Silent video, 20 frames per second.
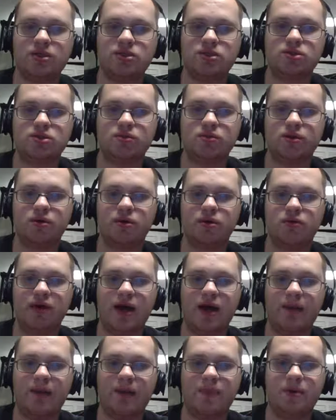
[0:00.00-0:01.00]
So we're going to
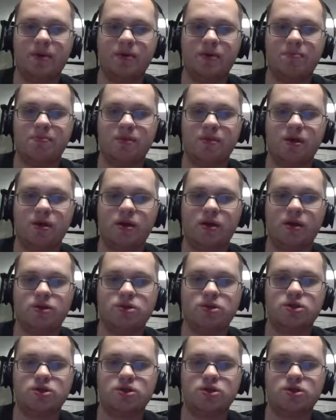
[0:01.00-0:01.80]
wrap it up here.